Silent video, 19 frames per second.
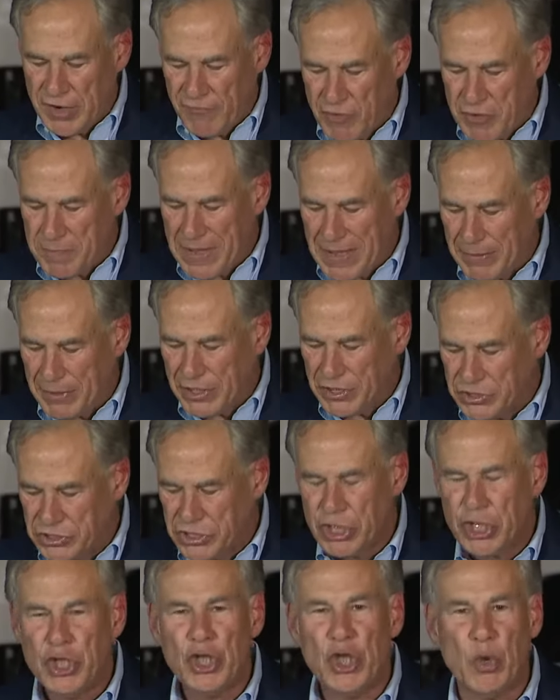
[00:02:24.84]
of Republicans
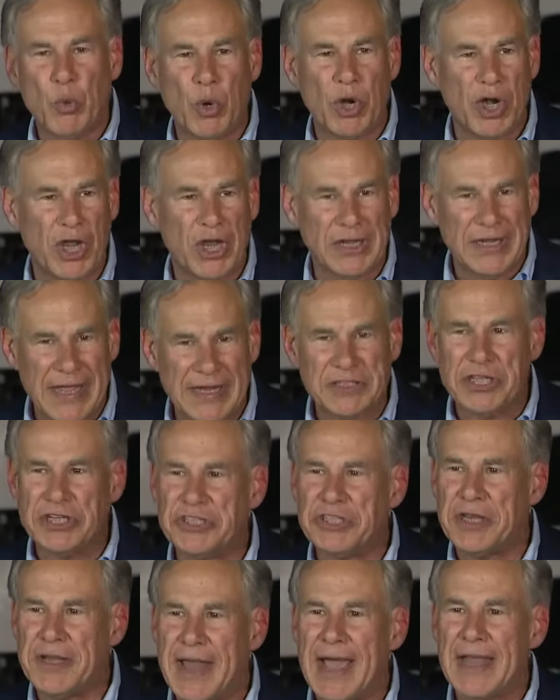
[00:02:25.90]
who were elected
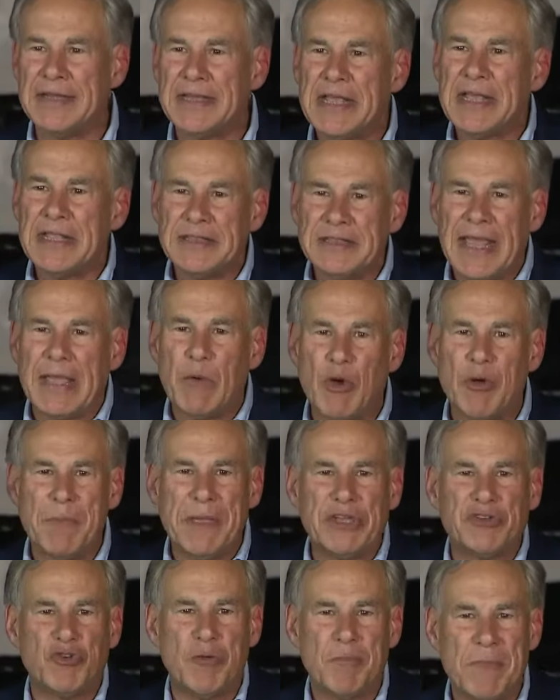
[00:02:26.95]
tonight. They will
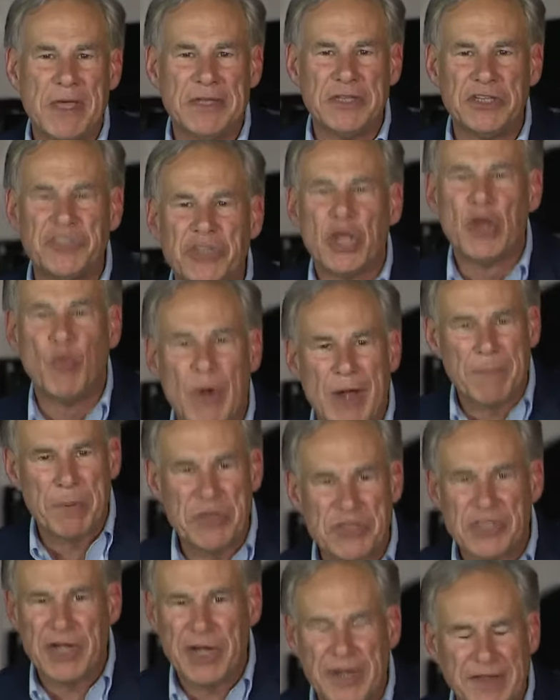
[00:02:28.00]
be tremendous
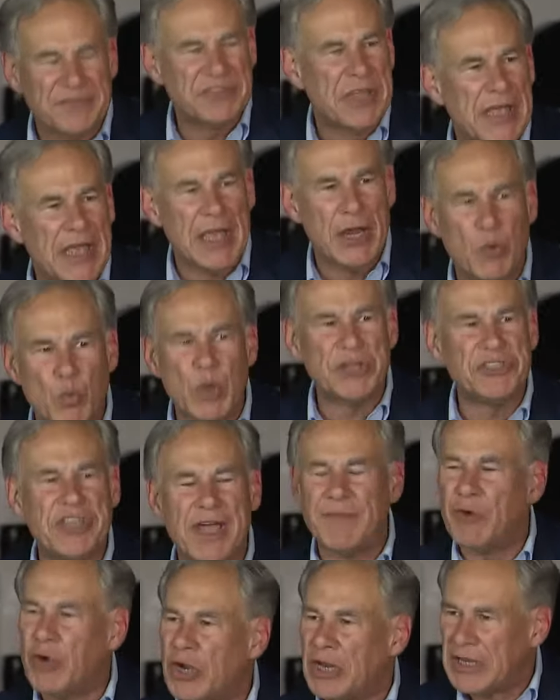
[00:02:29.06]
representatives at
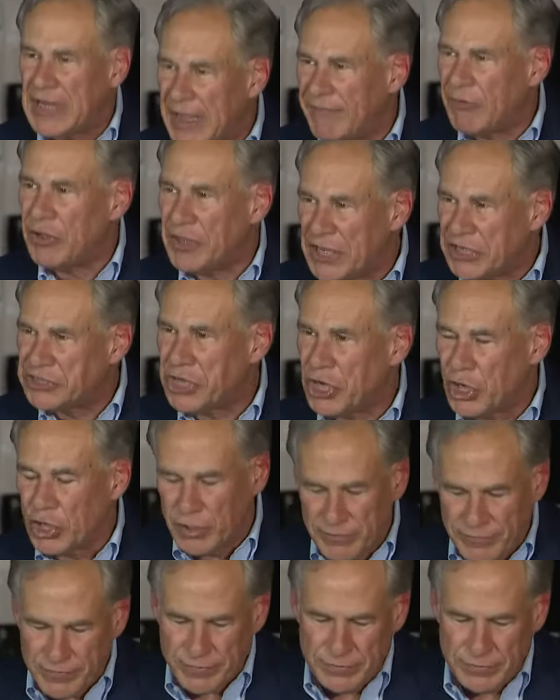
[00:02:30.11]
whichever level they serve.